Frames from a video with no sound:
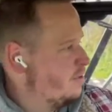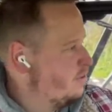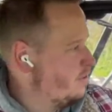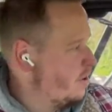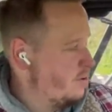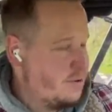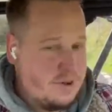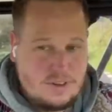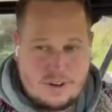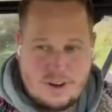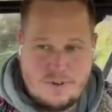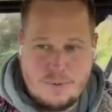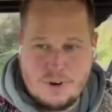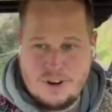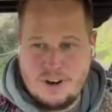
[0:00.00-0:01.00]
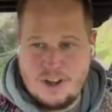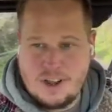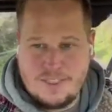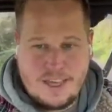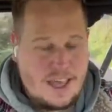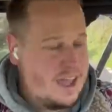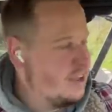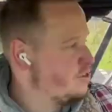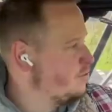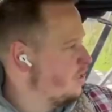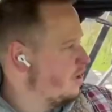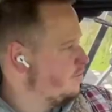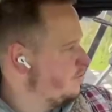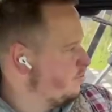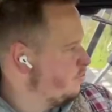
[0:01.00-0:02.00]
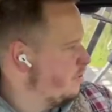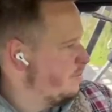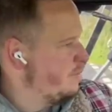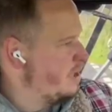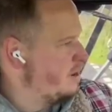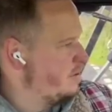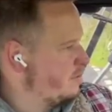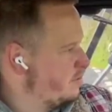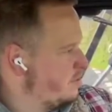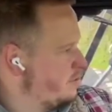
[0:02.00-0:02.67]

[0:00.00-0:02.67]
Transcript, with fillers: So I don't even want to look at the hedge I've just trimmed now.